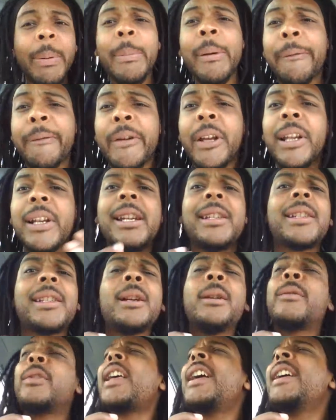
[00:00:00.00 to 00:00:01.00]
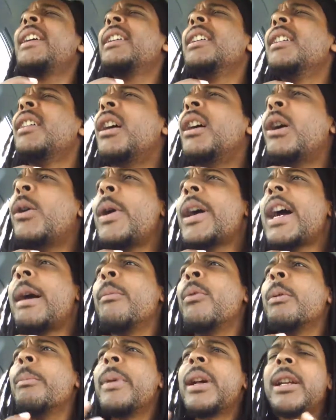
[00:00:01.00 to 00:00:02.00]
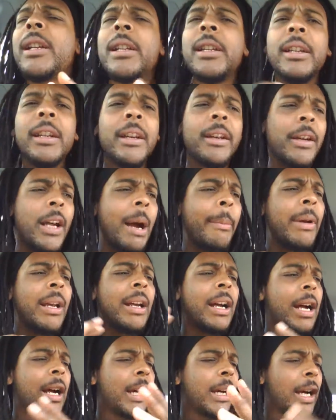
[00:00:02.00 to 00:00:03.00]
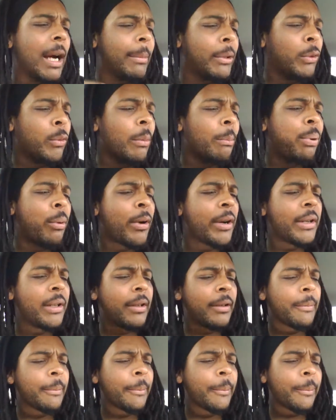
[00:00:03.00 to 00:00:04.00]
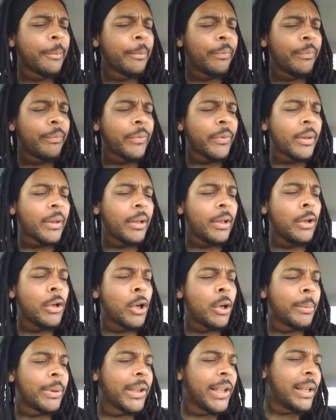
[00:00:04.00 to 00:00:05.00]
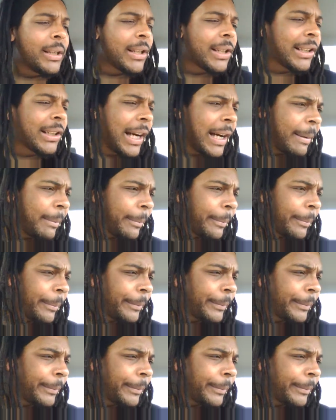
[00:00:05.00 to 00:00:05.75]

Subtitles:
people be feeling themselves like, oh, I got more money. I mean, I'm too important, what I'm saying, to stop.